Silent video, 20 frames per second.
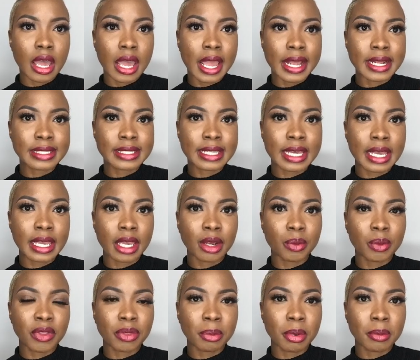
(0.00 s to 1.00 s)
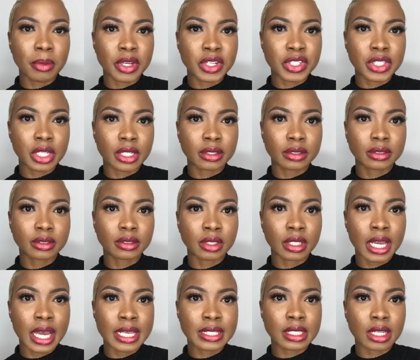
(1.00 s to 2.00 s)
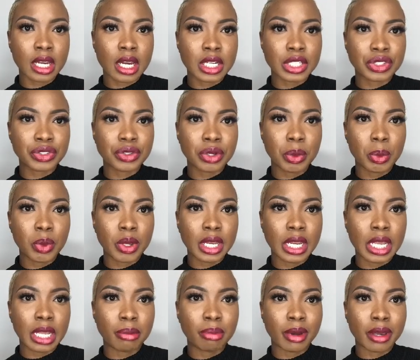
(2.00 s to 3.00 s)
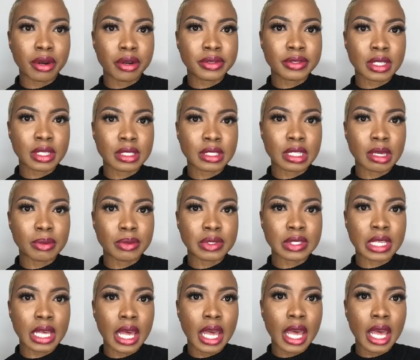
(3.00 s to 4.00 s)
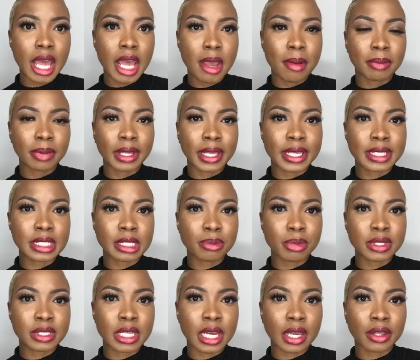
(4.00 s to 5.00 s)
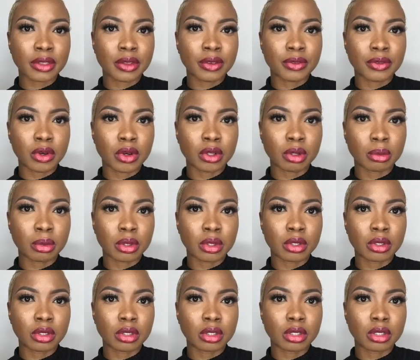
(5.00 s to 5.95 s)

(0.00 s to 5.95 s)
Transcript: ain't taken with permission. As a country, we need better systems in place to protect the vulnerable.